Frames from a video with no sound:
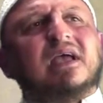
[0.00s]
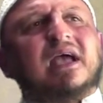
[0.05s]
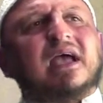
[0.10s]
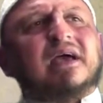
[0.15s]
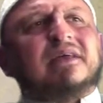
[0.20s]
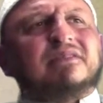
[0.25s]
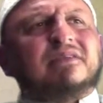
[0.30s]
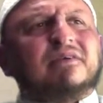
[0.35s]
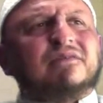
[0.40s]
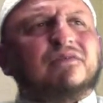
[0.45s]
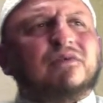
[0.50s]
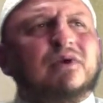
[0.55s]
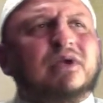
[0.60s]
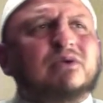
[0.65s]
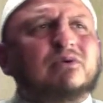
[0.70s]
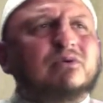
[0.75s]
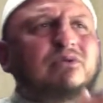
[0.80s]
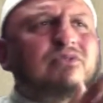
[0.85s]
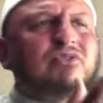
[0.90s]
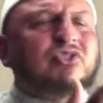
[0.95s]
and therefore I
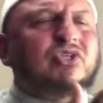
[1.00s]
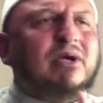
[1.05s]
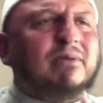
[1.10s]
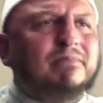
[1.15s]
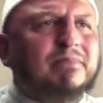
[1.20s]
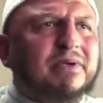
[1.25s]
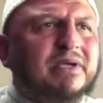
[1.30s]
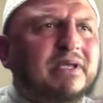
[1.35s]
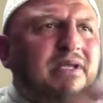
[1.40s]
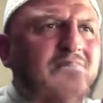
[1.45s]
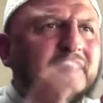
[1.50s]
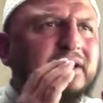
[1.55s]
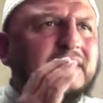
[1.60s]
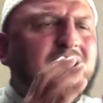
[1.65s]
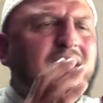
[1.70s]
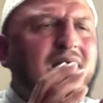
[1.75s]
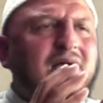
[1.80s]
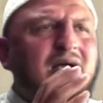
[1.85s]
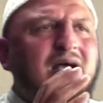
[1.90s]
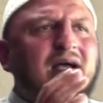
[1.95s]
couldn't jump it, and
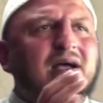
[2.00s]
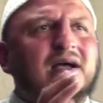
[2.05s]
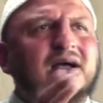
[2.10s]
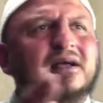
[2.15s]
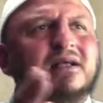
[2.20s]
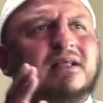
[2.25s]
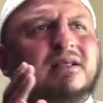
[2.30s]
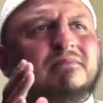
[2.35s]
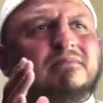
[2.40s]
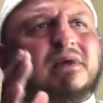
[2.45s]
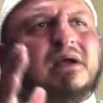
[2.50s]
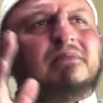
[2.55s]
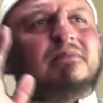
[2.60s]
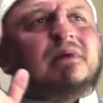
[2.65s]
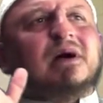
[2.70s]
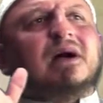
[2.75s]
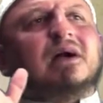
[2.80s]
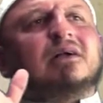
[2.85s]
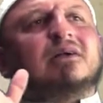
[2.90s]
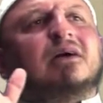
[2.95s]
my
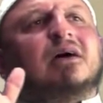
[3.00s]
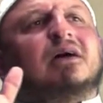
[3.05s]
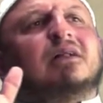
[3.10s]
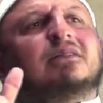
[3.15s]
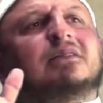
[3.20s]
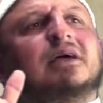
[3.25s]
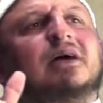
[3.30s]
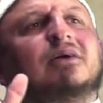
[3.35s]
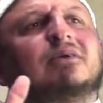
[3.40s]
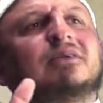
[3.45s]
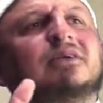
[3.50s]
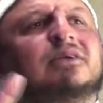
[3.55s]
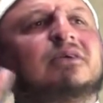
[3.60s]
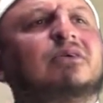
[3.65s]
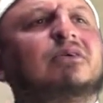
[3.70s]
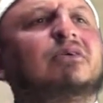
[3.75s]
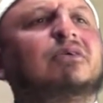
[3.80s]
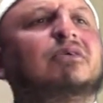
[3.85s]
ma called out, and